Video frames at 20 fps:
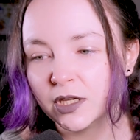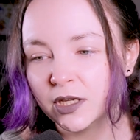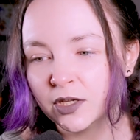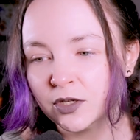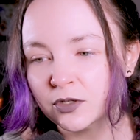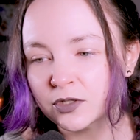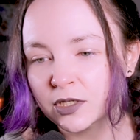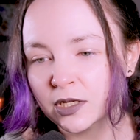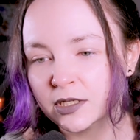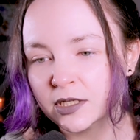It
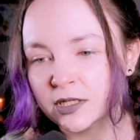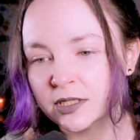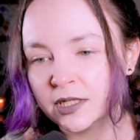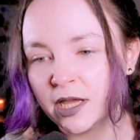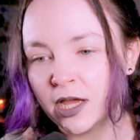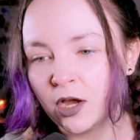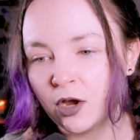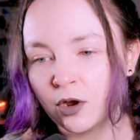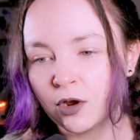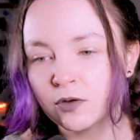goes on to
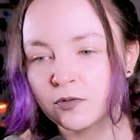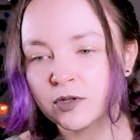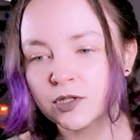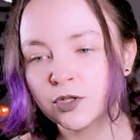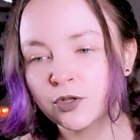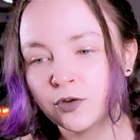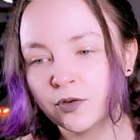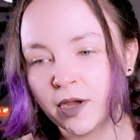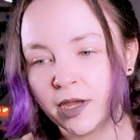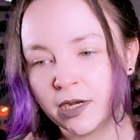say, art was
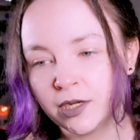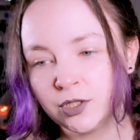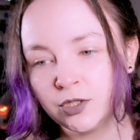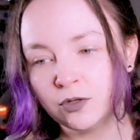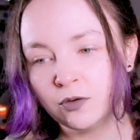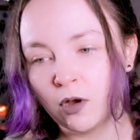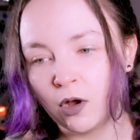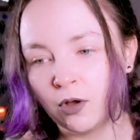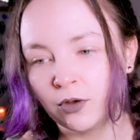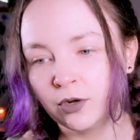created
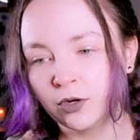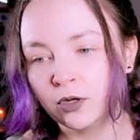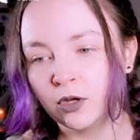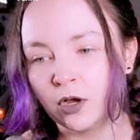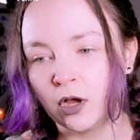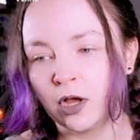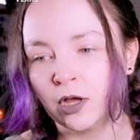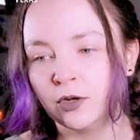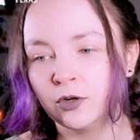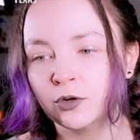to honor
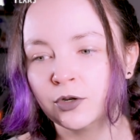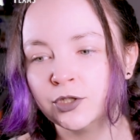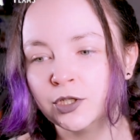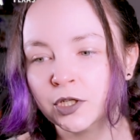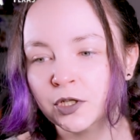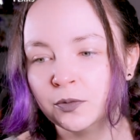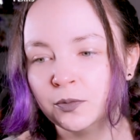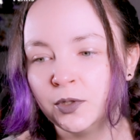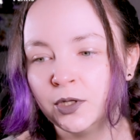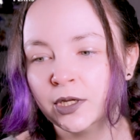God or to
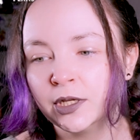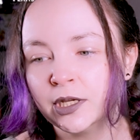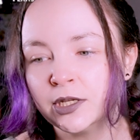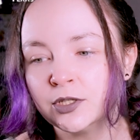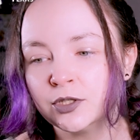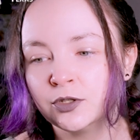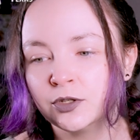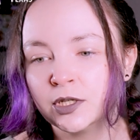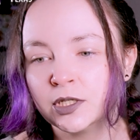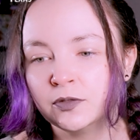communicate
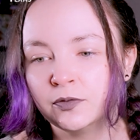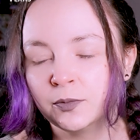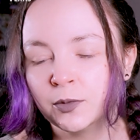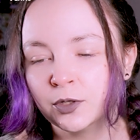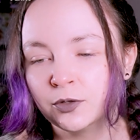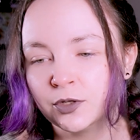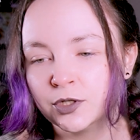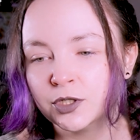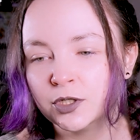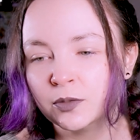stories from the
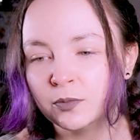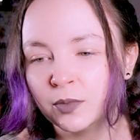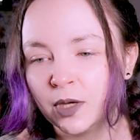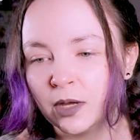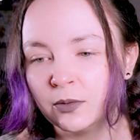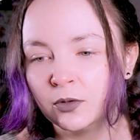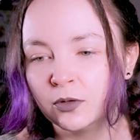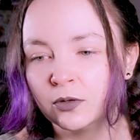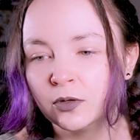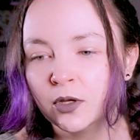Christian
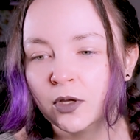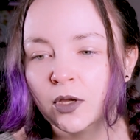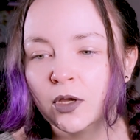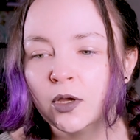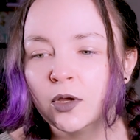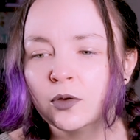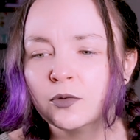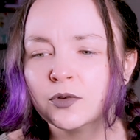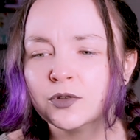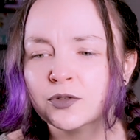Bible,
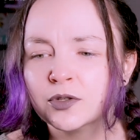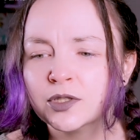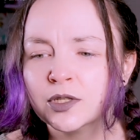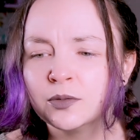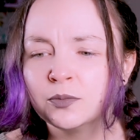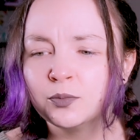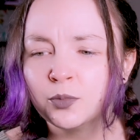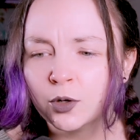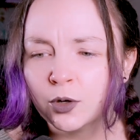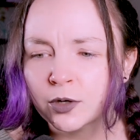which was
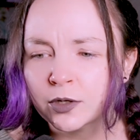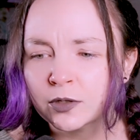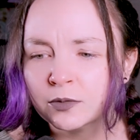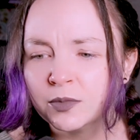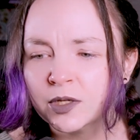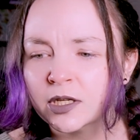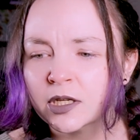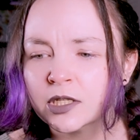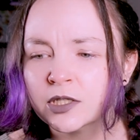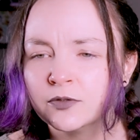important
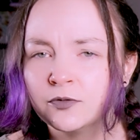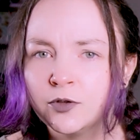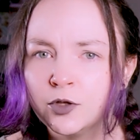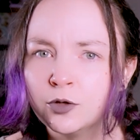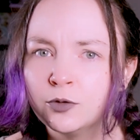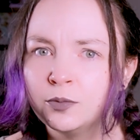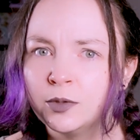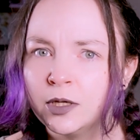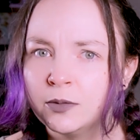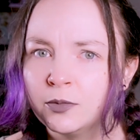because
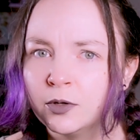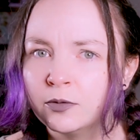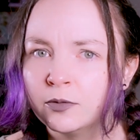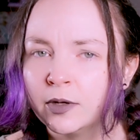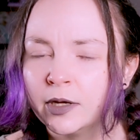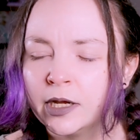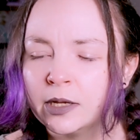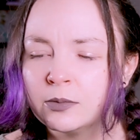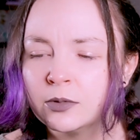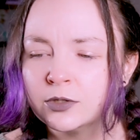few people
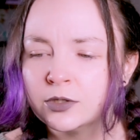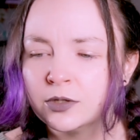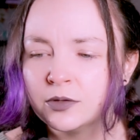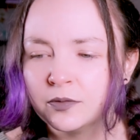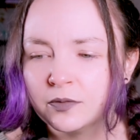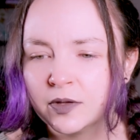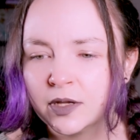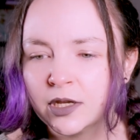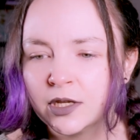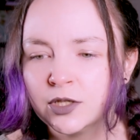were able
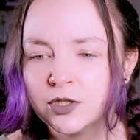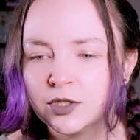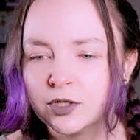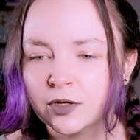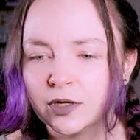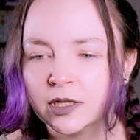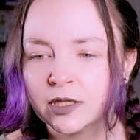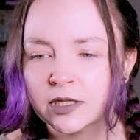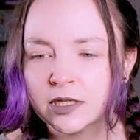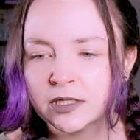to read
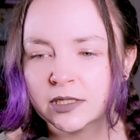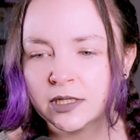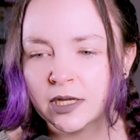during this